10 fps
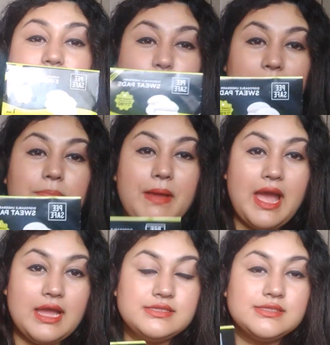sweat
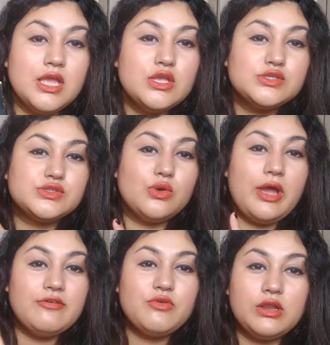pads. So
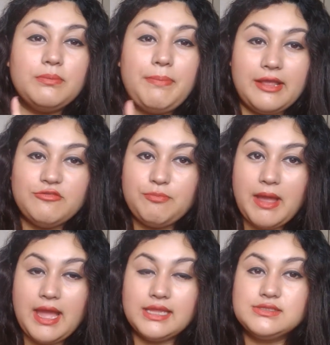I've got a pair of
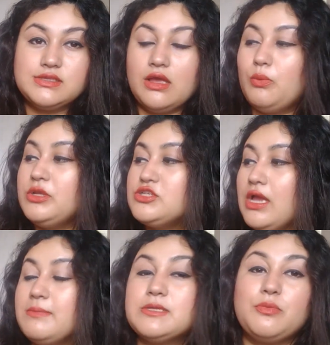pads which
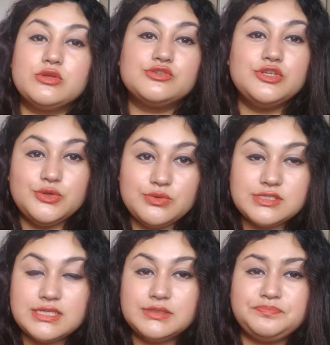I'm supposed to use
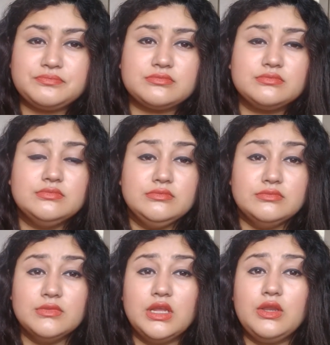it
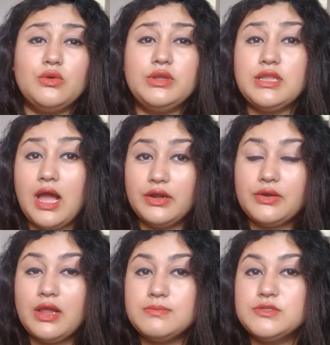in the
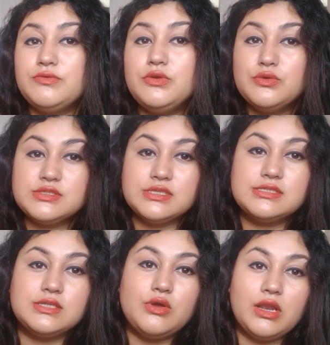underarms. If you use
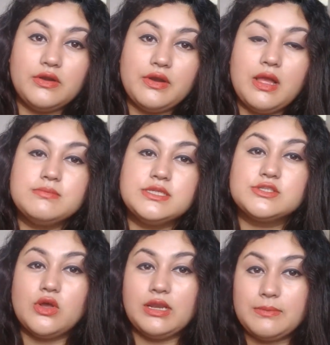this in your underarms, it's
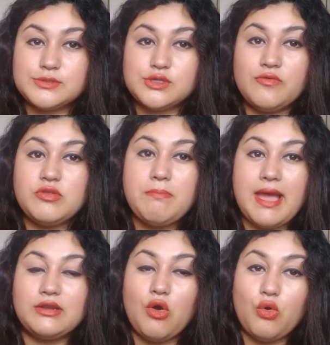gonna absorb the
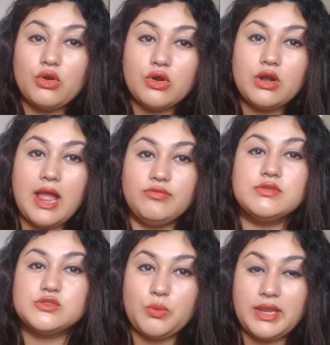bad odor and the
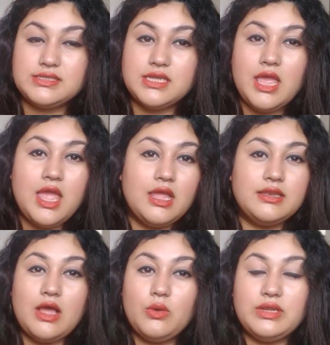sweat.
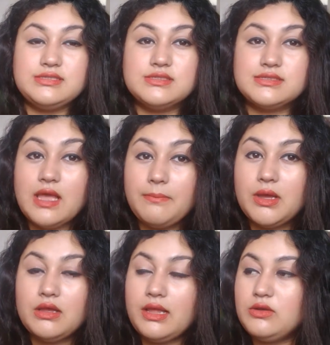Nowadays it's
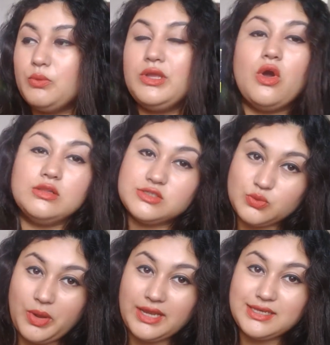summer and we all
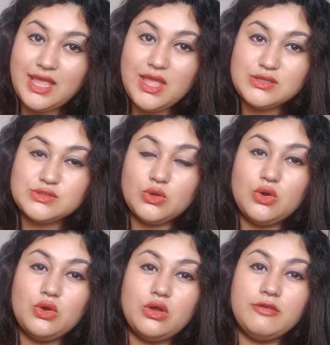sweat,
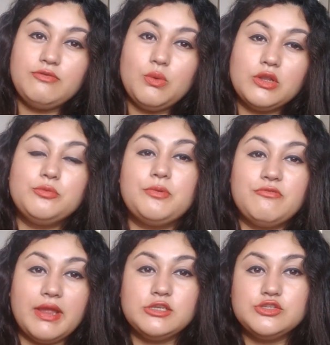so if you want to
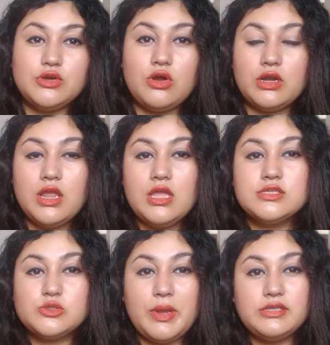prevent your
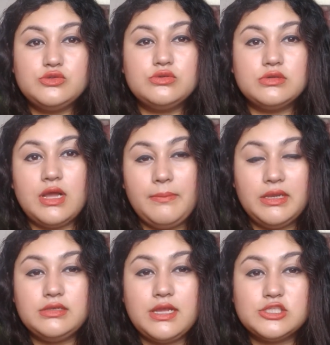sweat to come
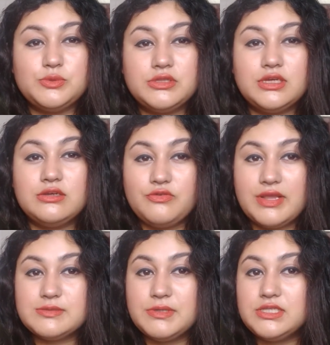in touch with the
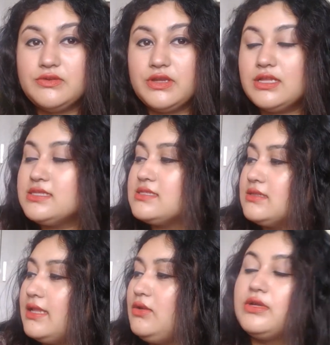dress materials,
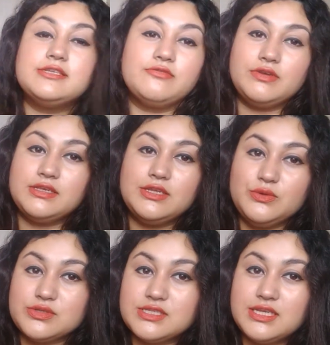then you can definitely use